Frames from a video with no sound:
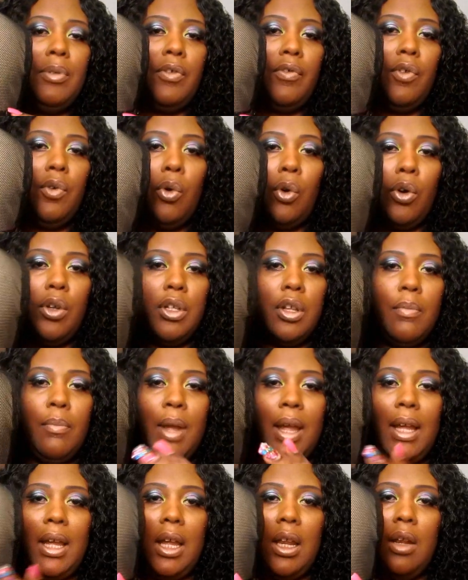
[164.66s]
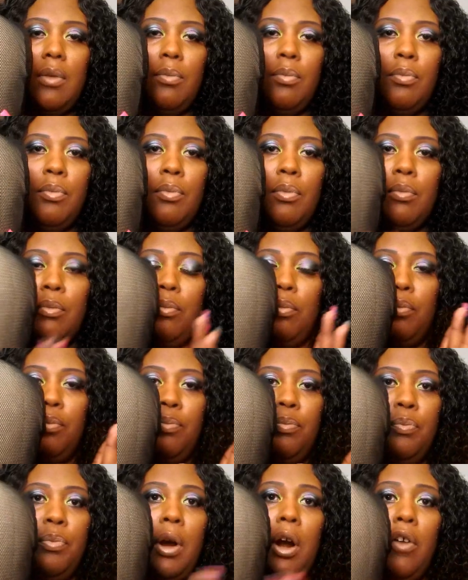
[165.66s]
of course, make it
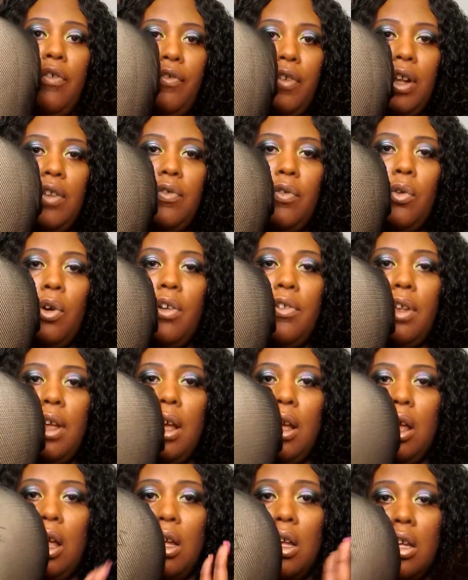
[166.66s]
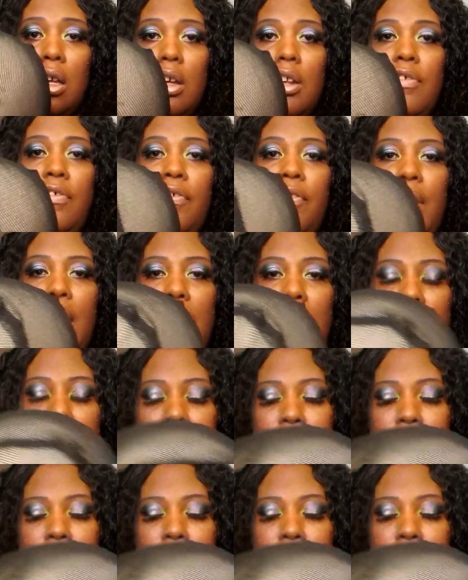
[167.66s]
perfect for a good fit.